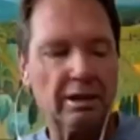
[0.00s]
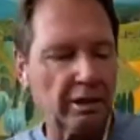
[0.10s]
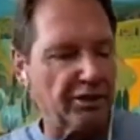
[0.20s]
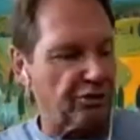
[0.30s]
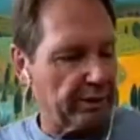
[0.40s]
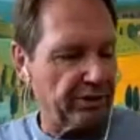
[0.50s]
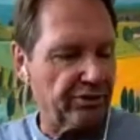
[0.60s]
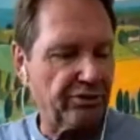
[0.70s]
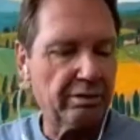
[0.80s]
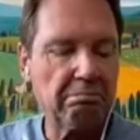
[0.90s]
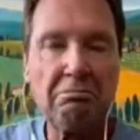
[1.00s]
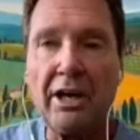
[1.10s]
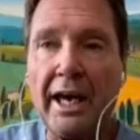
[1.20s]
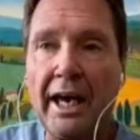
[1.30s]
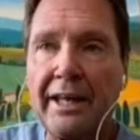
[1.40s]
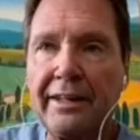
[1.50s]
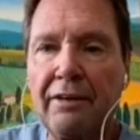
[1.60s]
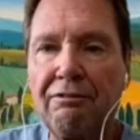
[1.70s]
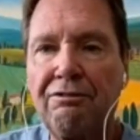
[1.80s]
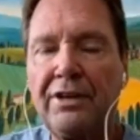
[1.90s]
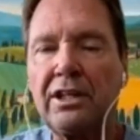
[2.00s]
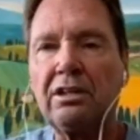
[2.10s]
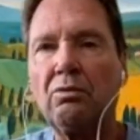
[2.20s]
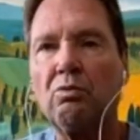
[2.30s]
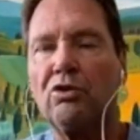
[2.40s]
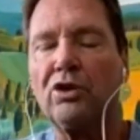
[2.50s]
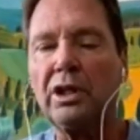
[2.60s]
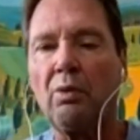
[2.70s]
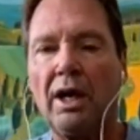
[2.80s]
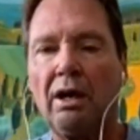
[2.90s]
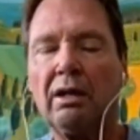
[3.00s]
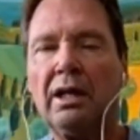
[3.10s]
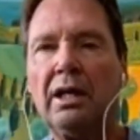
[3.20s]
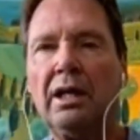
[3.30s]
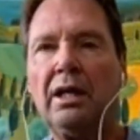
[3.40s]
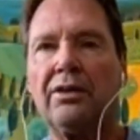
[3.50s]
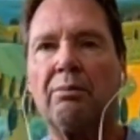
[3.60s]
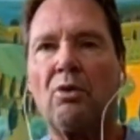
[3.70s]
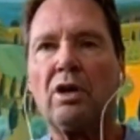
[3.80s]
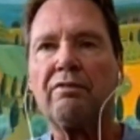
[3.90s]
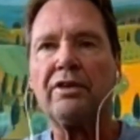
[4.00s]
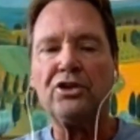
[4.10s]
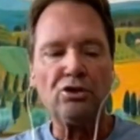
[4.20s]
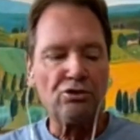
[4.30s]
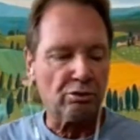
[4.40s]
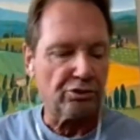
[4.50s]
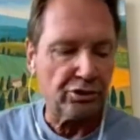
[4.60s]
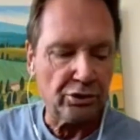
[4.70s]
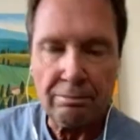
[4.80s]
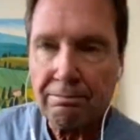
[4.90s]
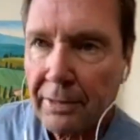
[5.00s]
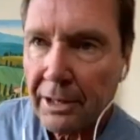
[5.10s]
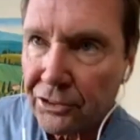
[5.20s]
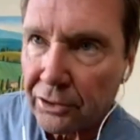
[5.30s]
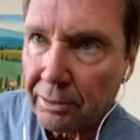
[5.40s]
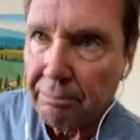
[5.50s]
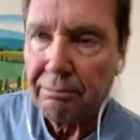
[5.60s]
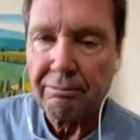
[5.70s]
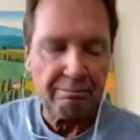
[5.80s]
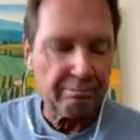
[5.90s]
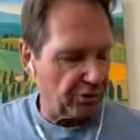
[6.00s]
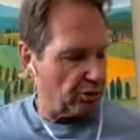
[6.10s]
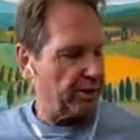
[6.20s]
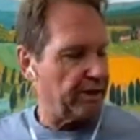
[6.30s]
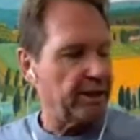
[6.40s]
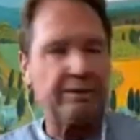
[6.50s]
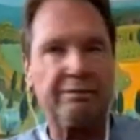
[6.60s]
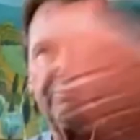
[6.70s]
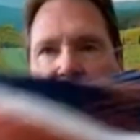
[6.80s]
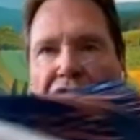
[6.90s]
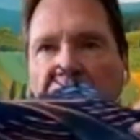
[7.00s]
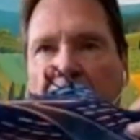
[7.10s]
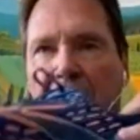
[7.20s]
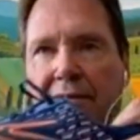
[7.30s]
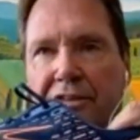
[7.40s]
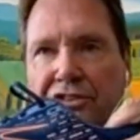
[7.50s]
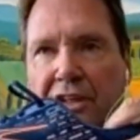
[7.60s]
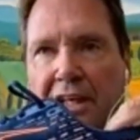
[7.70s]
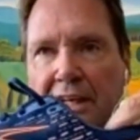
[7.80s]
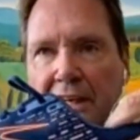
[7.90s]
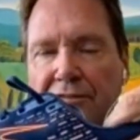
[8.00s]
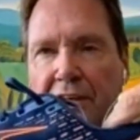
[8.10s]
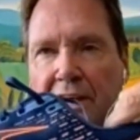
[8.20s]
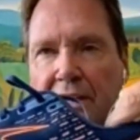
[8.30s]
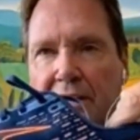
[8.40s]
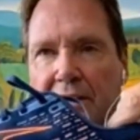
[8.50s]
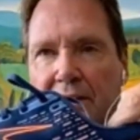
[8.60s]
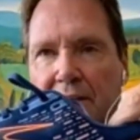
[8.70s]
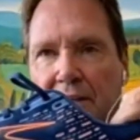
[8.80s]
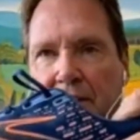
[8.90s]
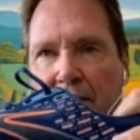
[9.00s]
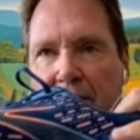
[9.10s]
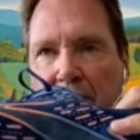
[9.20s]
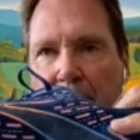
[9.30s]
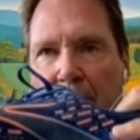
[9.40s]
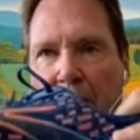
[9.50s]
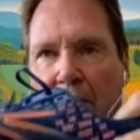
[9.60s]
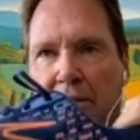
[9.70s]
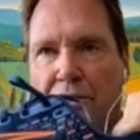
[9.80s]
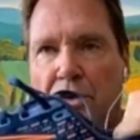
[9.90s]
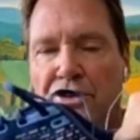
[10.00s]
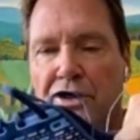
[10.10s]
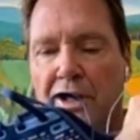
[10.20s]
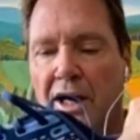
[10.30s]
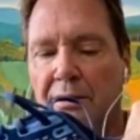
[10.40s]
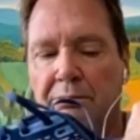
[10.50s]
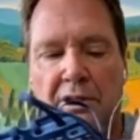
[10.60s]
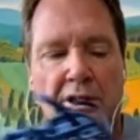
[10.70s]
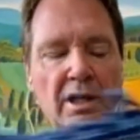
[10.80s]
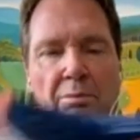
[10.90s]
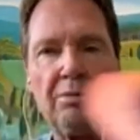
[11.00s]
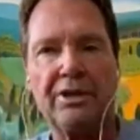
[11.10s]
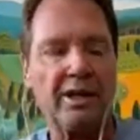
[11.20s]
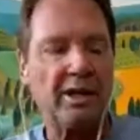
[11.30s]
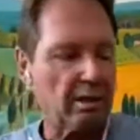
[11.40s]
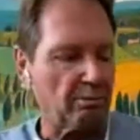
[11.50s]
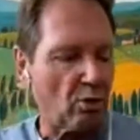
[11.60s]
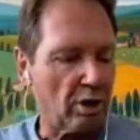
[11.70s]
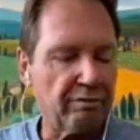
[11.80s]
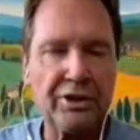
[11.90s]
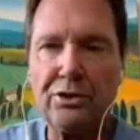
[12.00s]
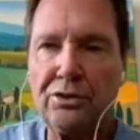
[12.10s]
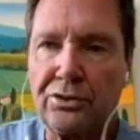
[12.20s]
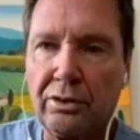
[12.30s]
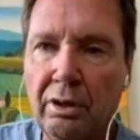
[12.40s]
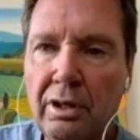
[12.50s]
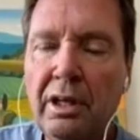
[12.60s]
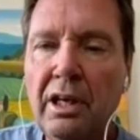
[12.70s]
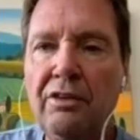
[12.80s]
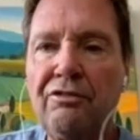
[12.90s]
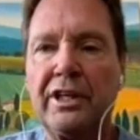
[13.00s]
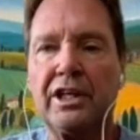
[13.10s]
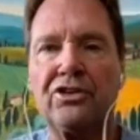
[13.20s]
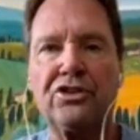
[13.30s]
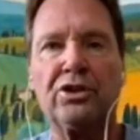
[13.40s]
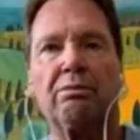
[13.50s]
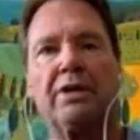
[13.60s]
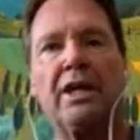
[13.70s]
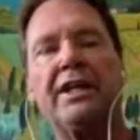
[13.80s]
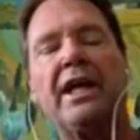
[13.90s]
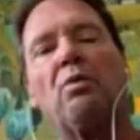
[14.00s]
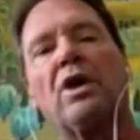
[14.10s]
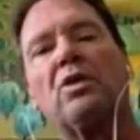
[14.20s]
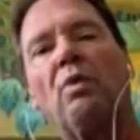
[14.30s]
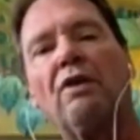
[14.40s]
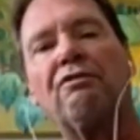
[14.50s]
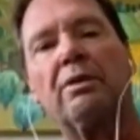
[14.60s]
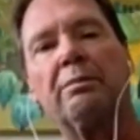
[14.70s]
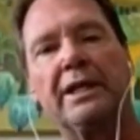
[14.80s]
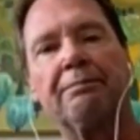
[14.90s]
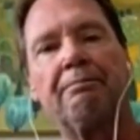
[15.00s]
Glycerins. And they fit really well. They're more of a neutral shoe. I should show you that they still have a significant amount of cushion on them, but they are more of a neutral fitting shoe, and they work well for me.